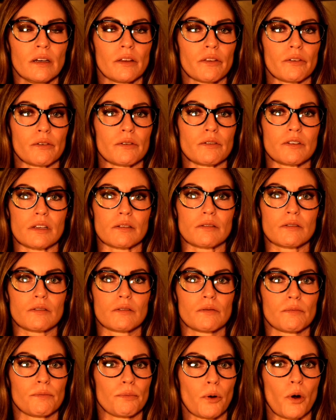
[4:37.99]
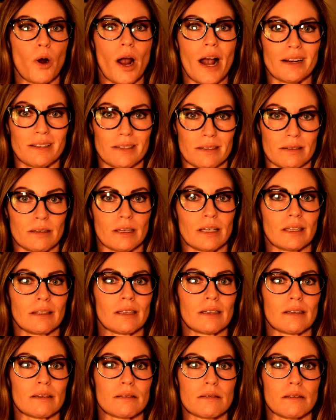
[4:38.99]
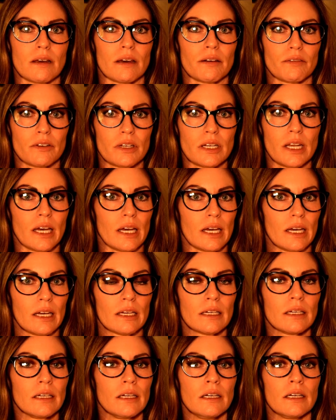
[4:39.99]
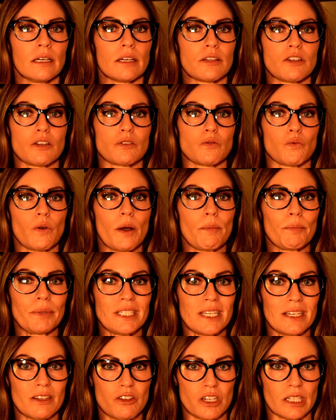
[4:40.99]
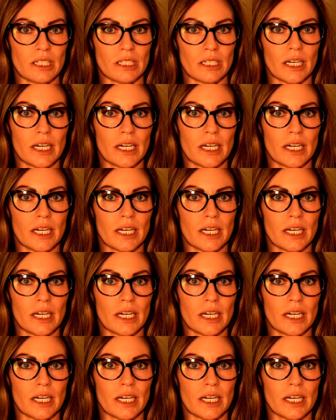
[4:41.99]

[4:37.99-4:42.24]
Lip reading: through just practicing this every day. It's just repetition.